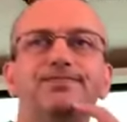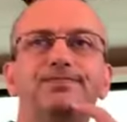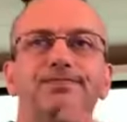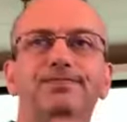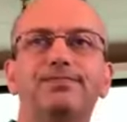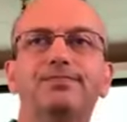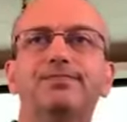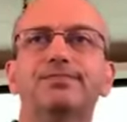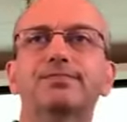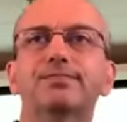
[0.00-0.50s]

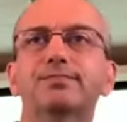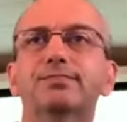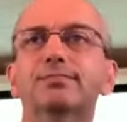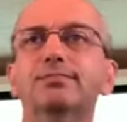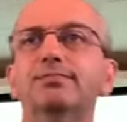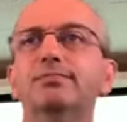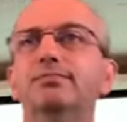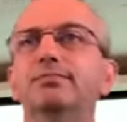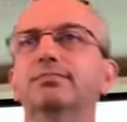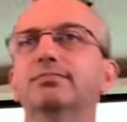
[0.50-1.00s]

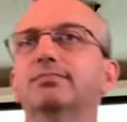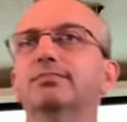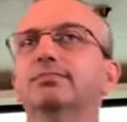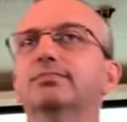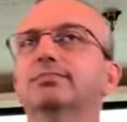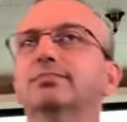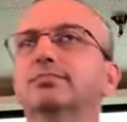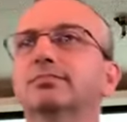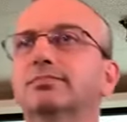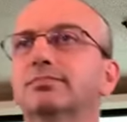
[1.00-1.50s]

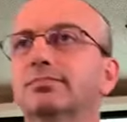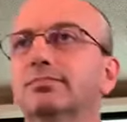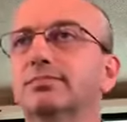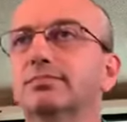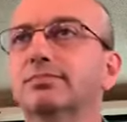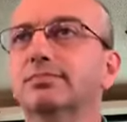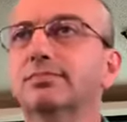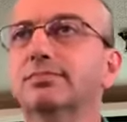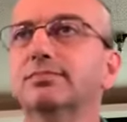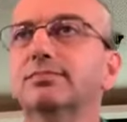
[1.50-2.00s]

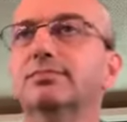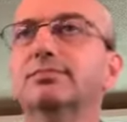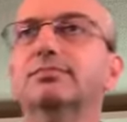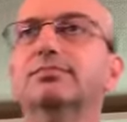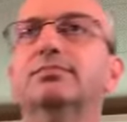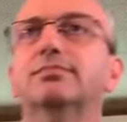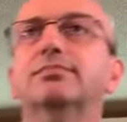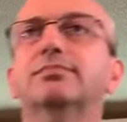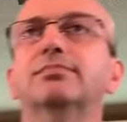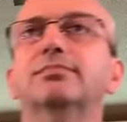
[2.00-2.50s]

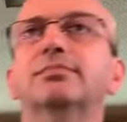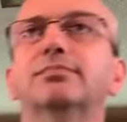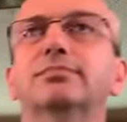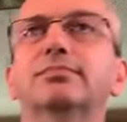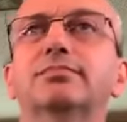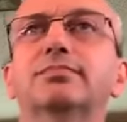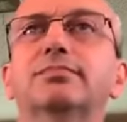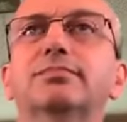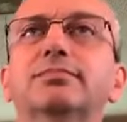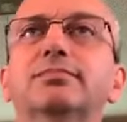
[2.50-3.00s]

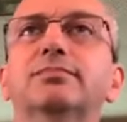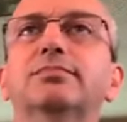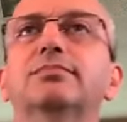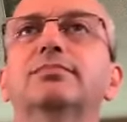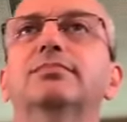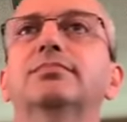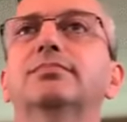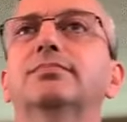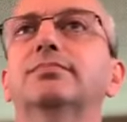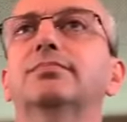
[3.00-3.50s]

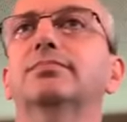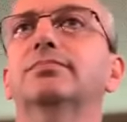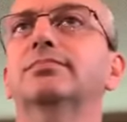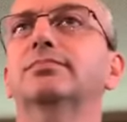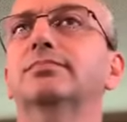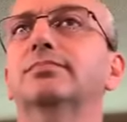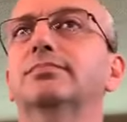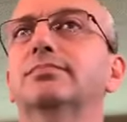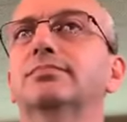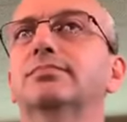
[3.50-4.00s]

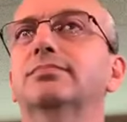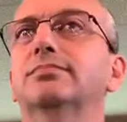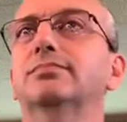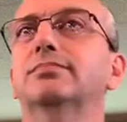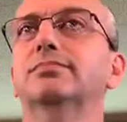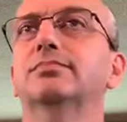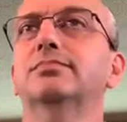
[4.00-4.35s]
(silence)